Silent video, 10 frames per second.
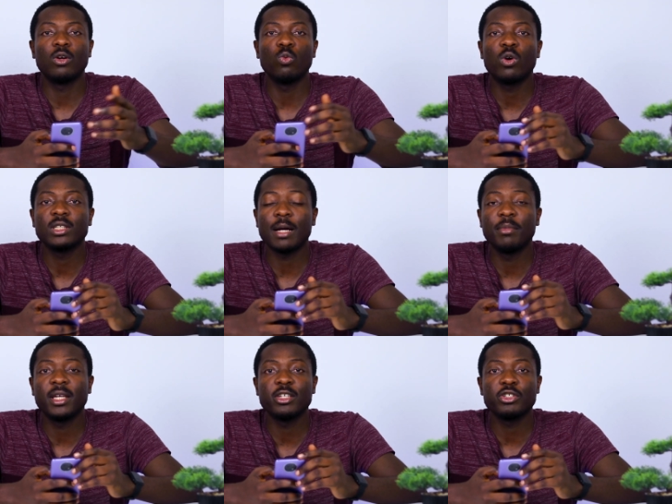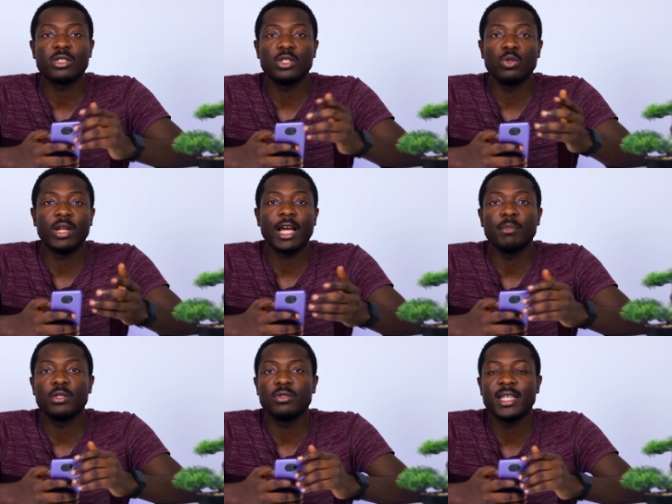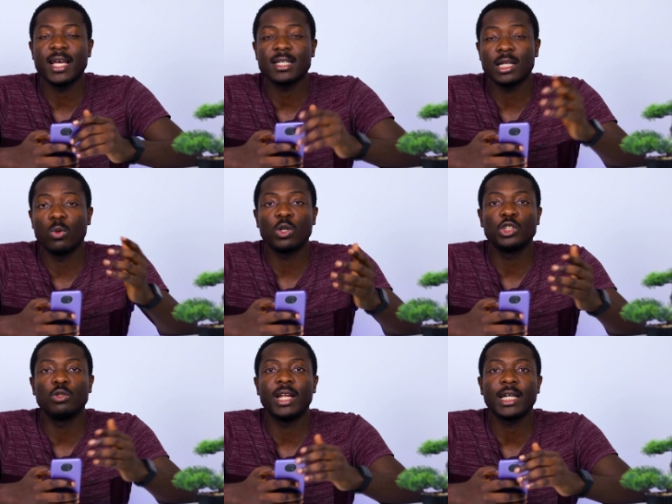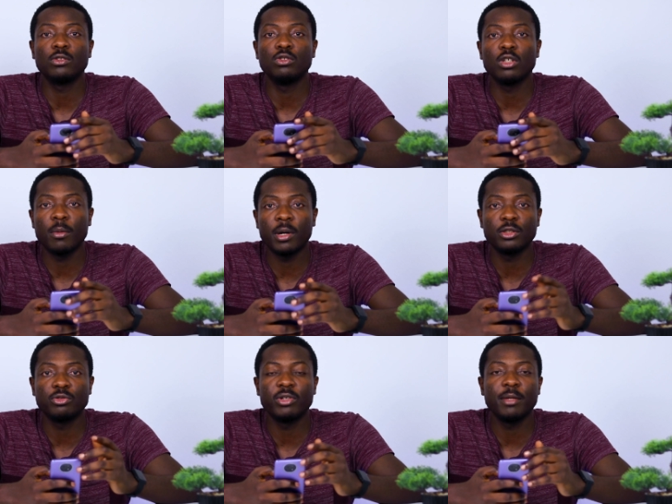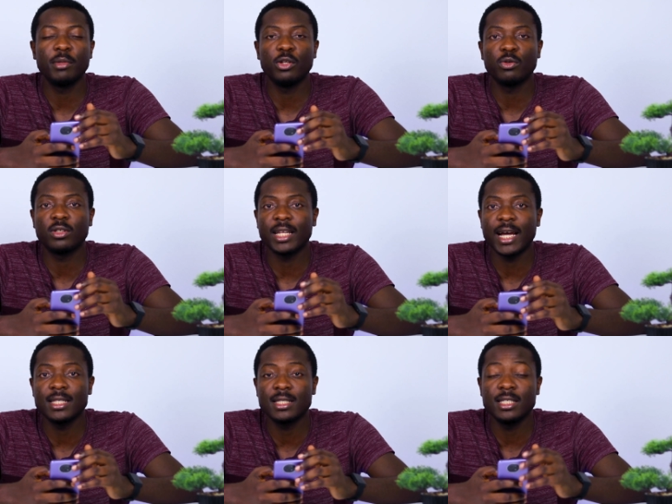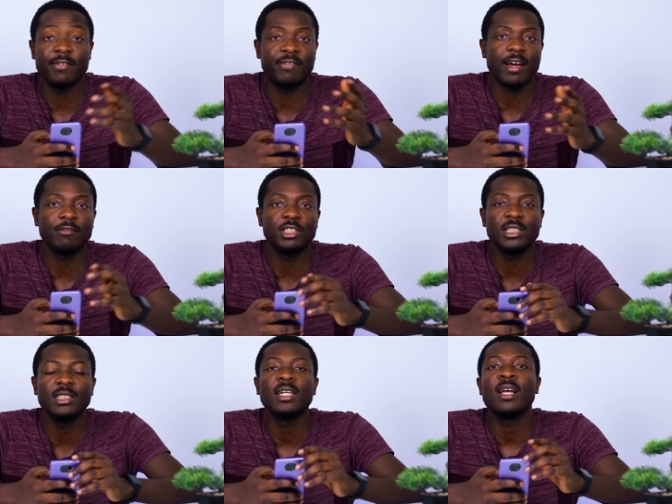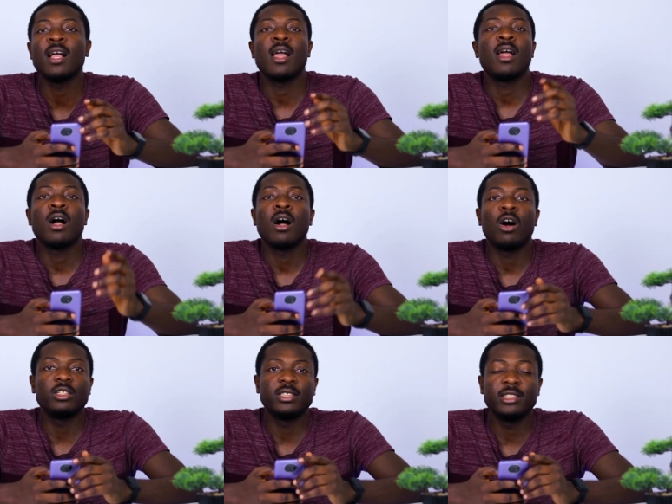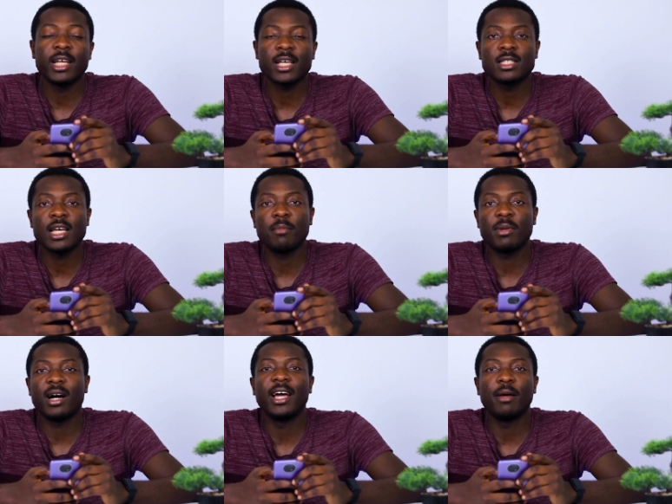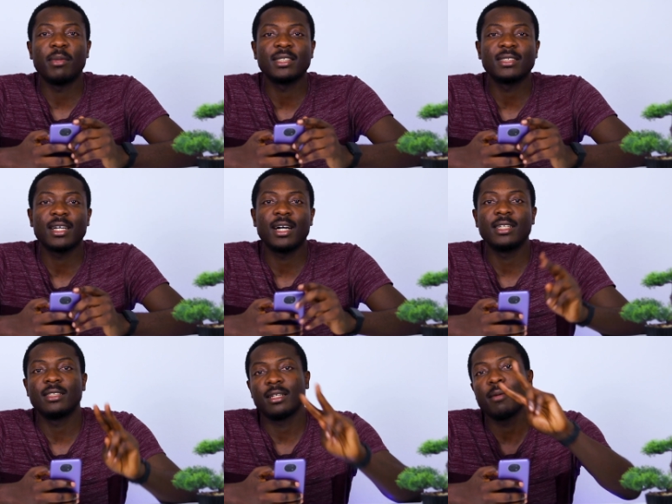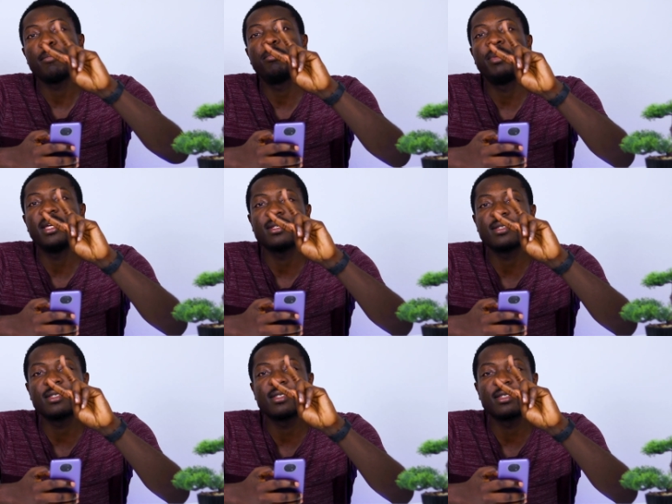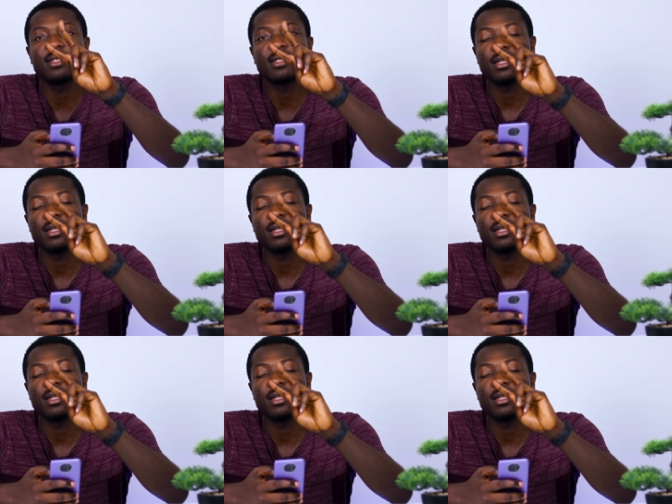on what applications you would like me to test and what you would like to know about the Redmi Note 9T 5G. Until next time, I am Mastercard. Peace.